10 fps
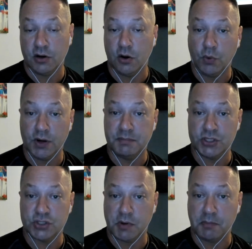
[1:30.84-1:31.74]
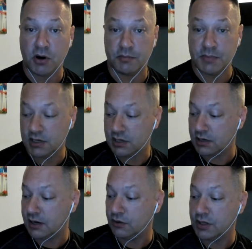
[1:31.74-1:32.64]
a one-bedroom apartment,
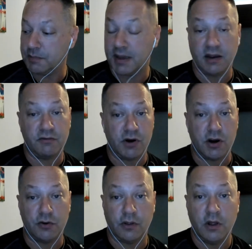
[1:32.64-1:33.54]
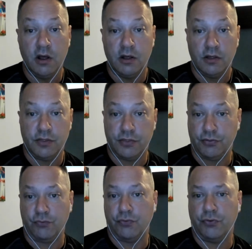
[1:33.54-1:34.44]
and I only pay around
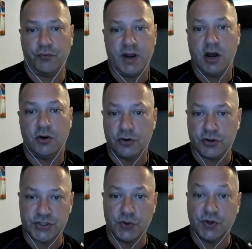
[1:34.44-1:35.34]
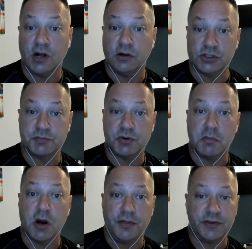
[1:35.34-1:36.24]
$300 or so per
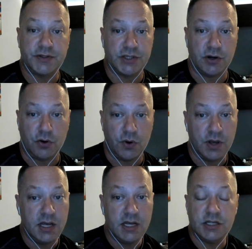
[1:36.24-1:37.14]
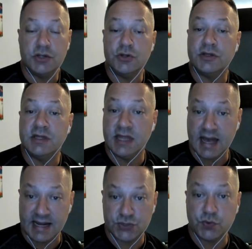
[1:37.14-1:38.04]
month. So
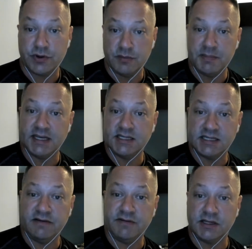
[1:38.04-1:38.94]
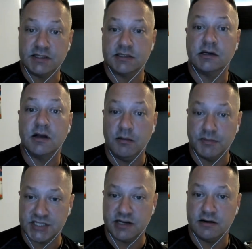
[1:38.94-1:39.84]
that's where the big savings
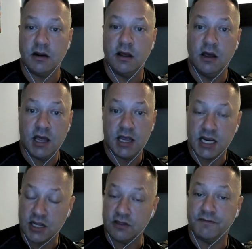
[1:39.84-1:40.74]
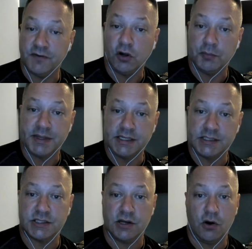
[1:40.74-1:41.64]
comes in the
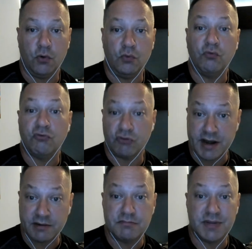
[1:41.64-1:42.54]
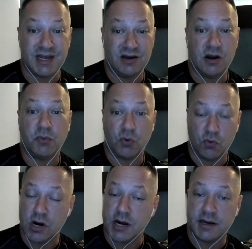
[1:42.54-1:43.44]
Philippines. So rent being number
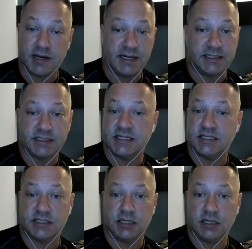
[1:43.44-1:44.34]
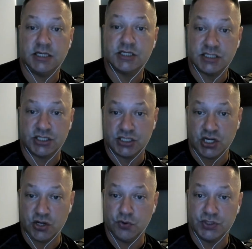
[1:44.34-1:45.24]
one, it's just a
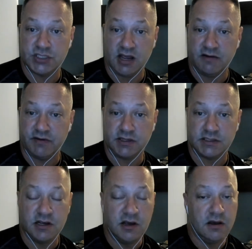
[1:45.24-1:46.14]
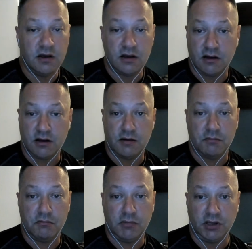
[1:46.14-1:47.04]
huge savings.
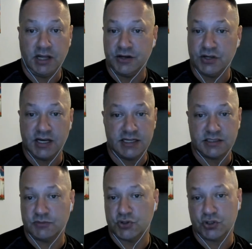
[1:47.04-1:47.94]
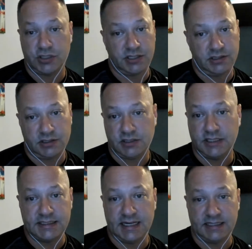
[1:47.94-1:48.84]
A lot of you guys, I'm sure, can
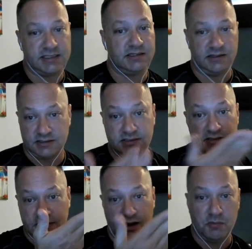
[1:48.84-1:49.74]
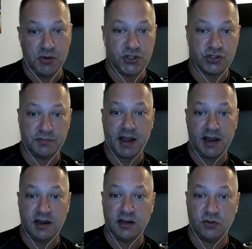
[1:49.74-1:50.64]
attest to how much you're
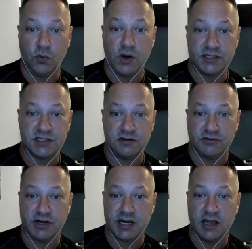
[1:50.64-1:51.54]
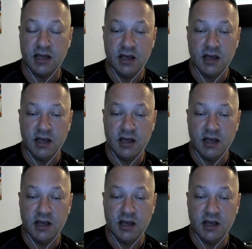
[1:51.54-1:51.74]
paying in the West already,